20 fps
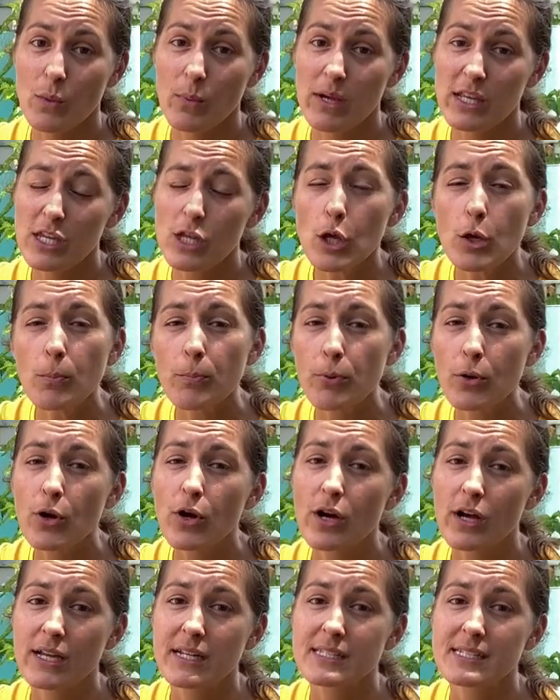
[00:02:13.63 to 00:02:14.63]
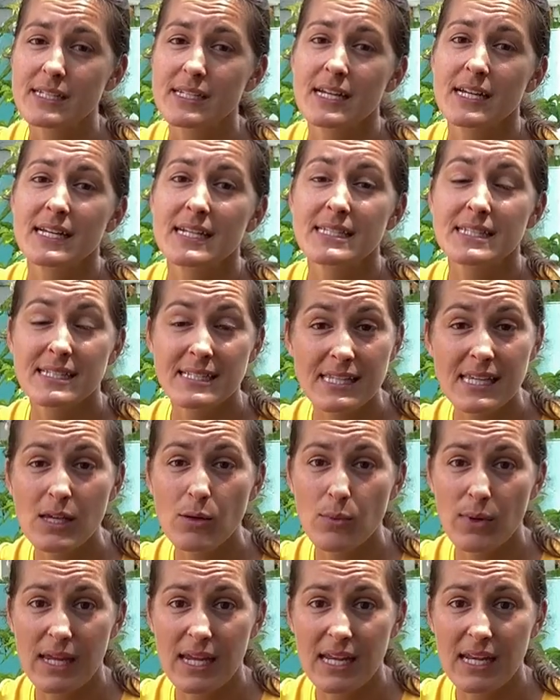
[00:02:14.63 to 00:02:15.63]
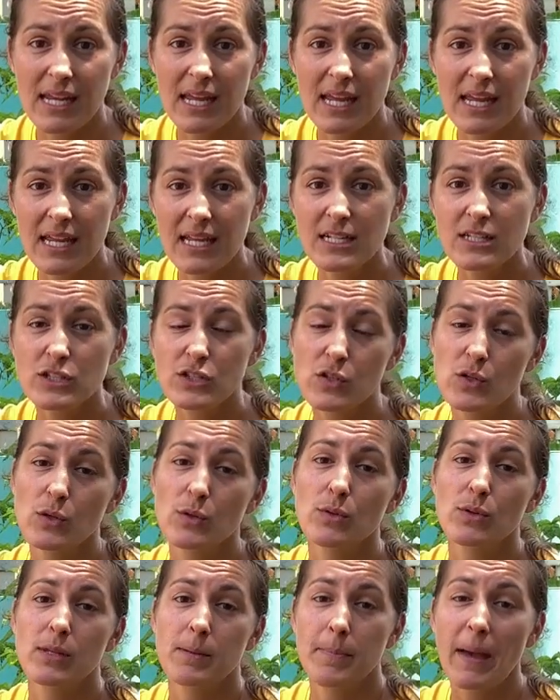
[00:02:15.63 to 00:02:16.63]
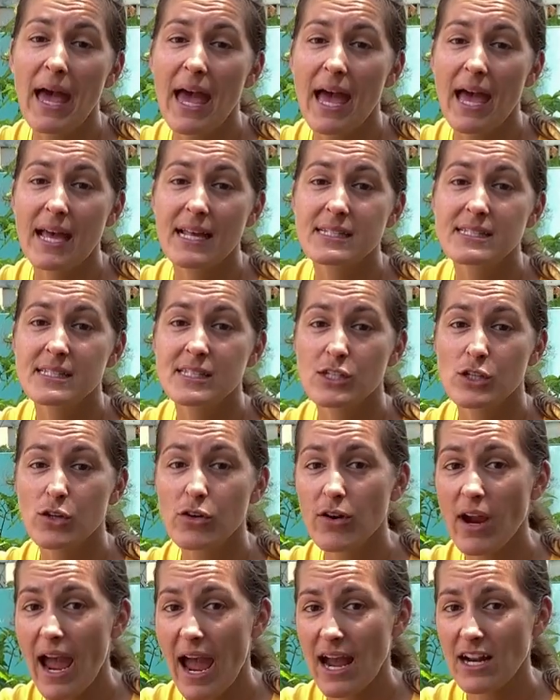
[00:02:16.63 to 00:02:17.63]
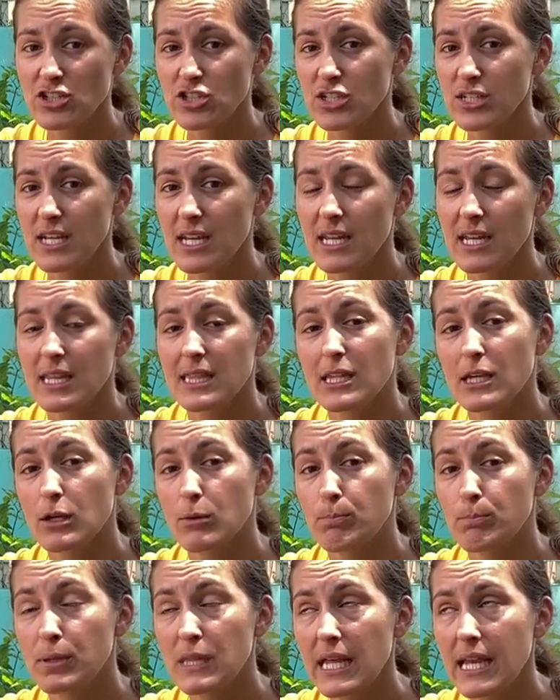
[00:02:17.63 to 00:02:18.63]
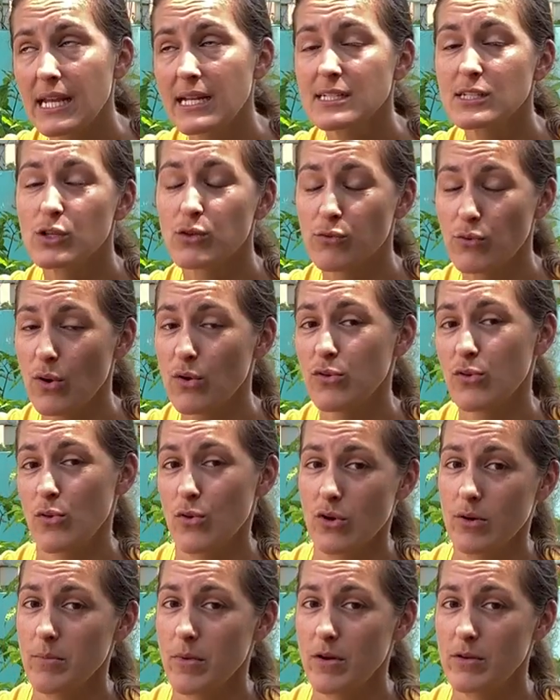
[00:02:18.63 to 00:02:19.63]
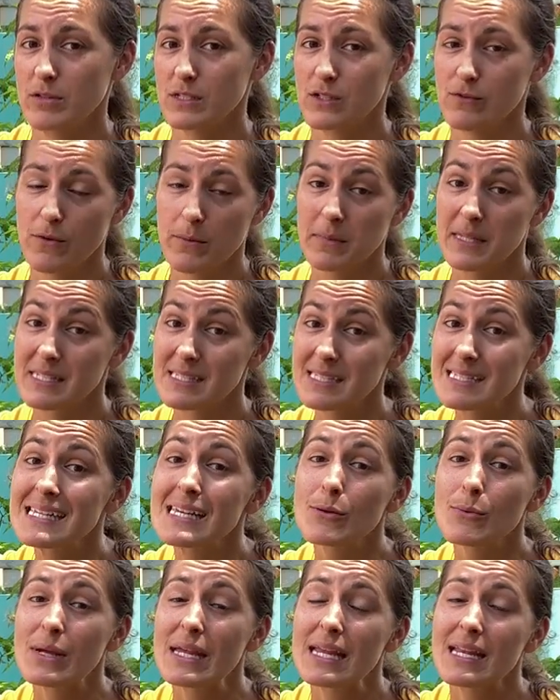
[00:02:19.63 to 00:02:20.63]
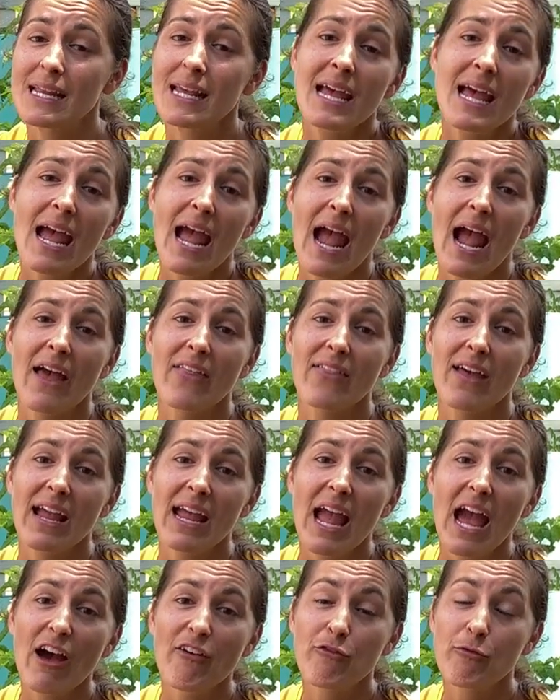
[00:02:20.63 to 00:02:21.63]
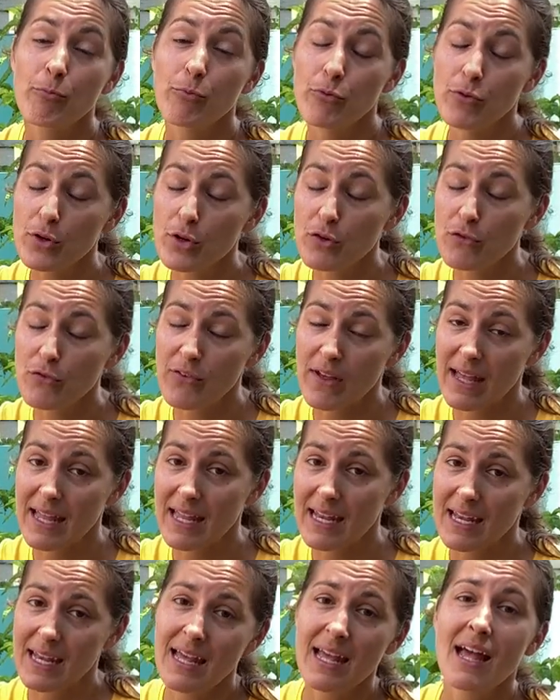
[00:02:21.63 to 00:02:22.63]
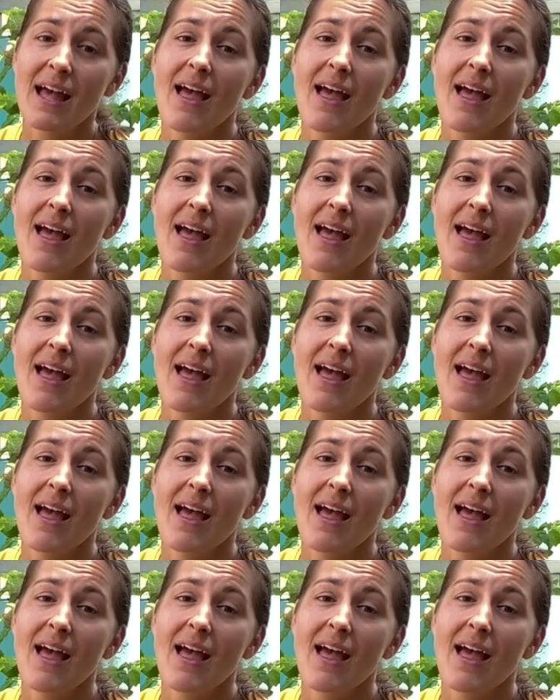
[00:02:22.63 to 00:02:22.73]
when you put seaweed into the beds, you're actually getting the plant growth hormones from the seaweed. And they have proven